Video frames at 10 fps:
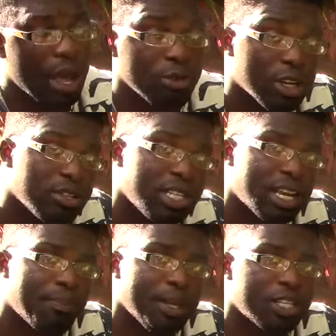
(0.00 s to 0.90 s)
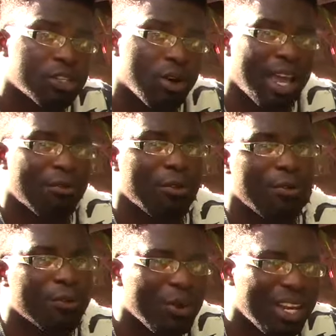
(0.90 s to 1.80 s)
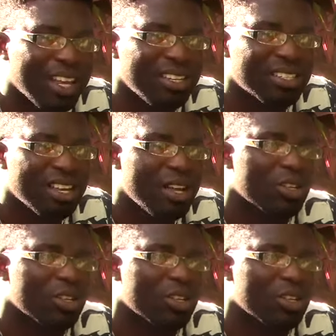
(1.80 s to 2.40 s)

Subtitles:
I will try to take a picture every 3 days